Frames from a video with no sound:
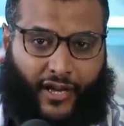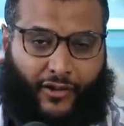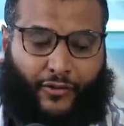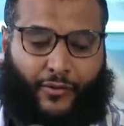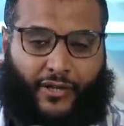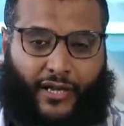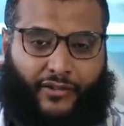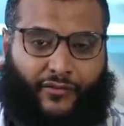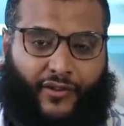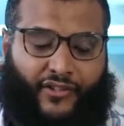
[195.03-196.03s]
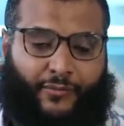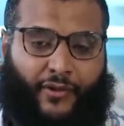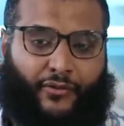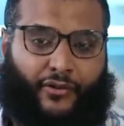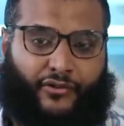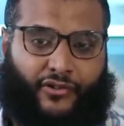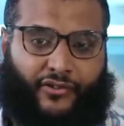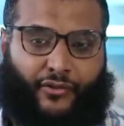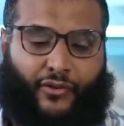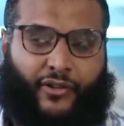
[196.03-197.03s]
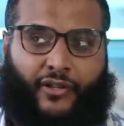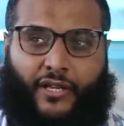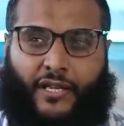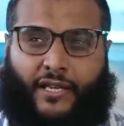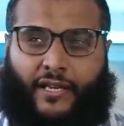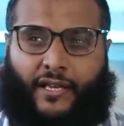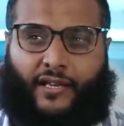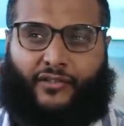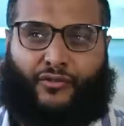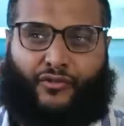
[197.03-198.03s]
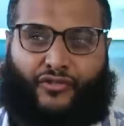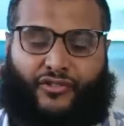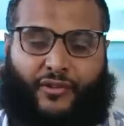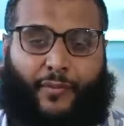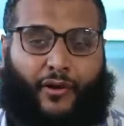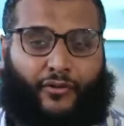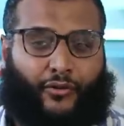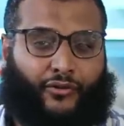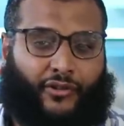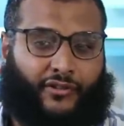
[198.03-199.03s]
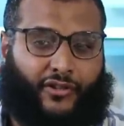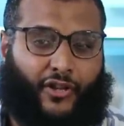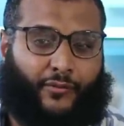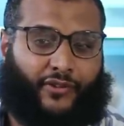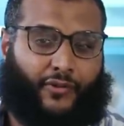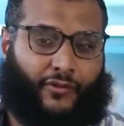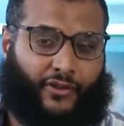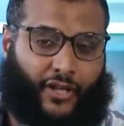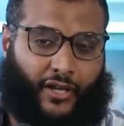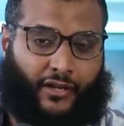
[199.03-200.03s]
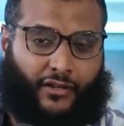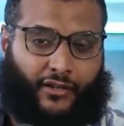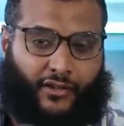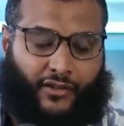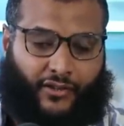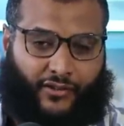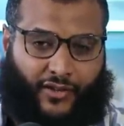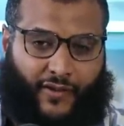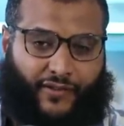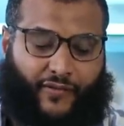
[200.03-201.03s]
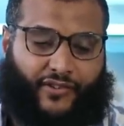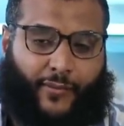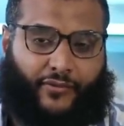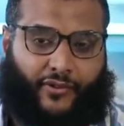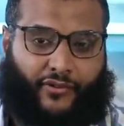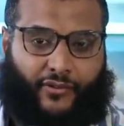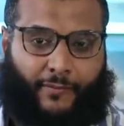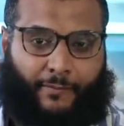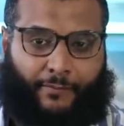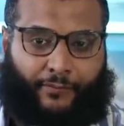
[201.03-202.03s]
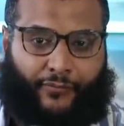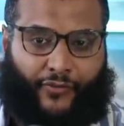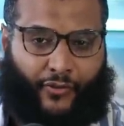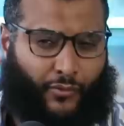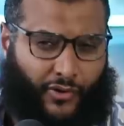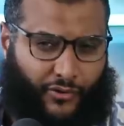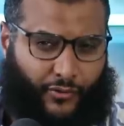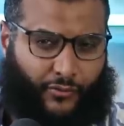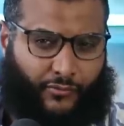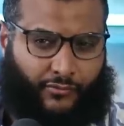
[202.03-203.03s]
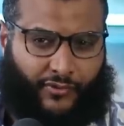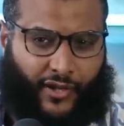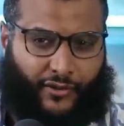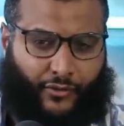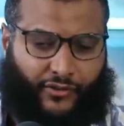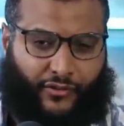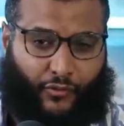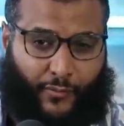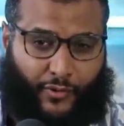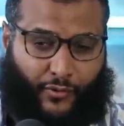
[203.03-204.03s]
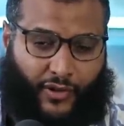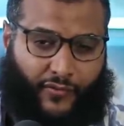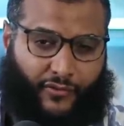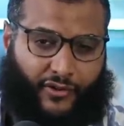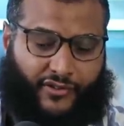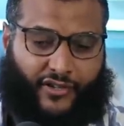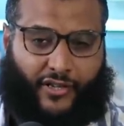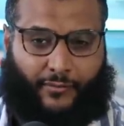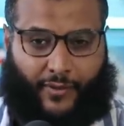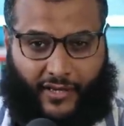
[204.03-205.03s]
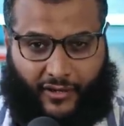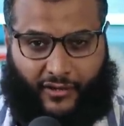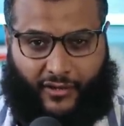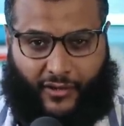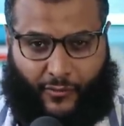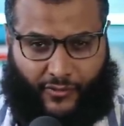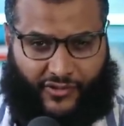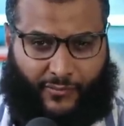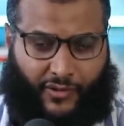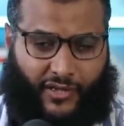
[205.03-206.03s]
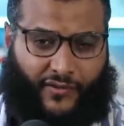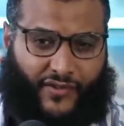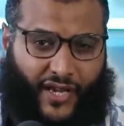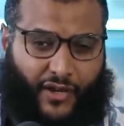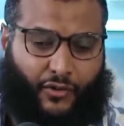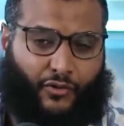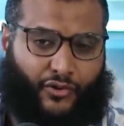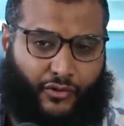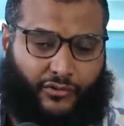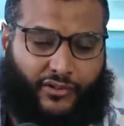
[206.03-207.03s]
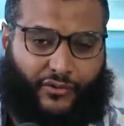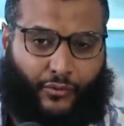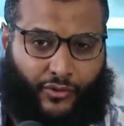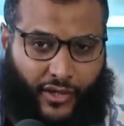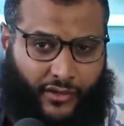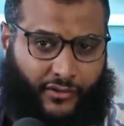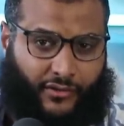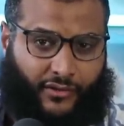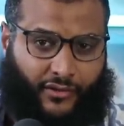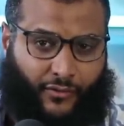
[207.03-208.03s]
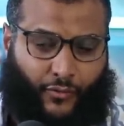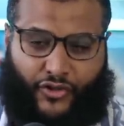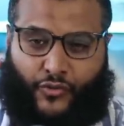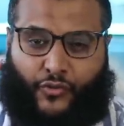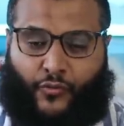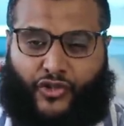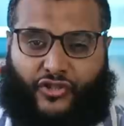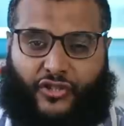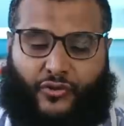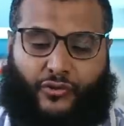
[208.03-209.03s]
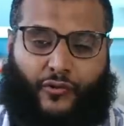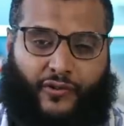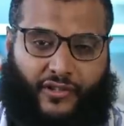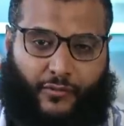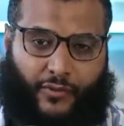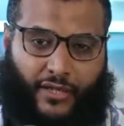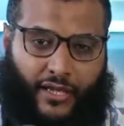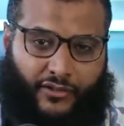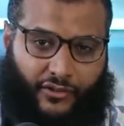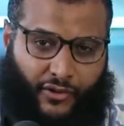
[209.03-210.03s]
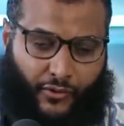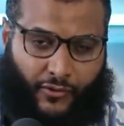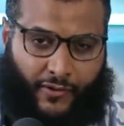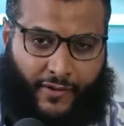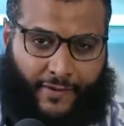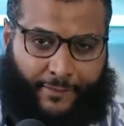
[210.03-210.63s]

How do we classify this pathology? It's not just about using terms here and there. They have to have substance. So what, are you diagnosing women who cover in a certain manner with some kind of psychological disorder? Which disorder is it? We would like to know.